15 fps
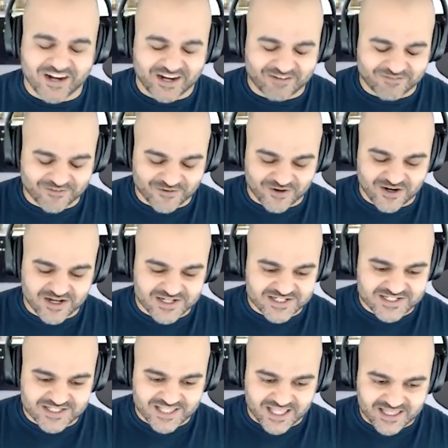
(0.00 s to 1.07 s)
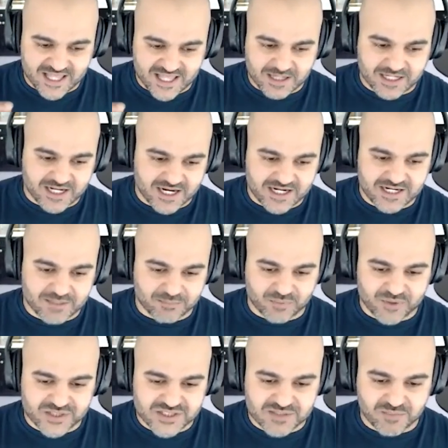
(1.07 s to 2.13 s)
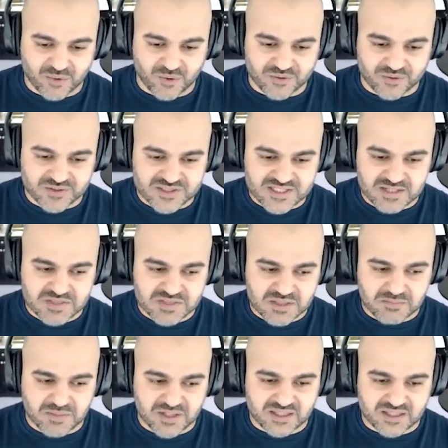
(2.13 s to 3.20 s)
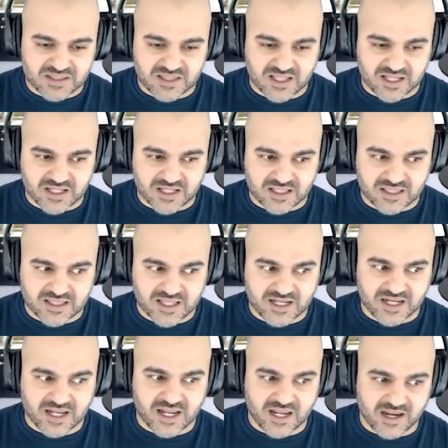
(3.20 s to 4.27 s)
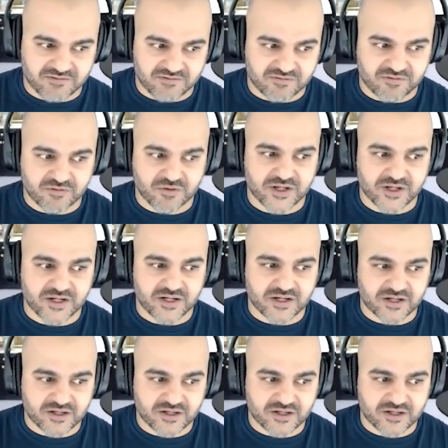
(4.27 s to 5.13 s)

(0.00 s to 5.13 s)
for us, that guiding principle seems to be a thing that every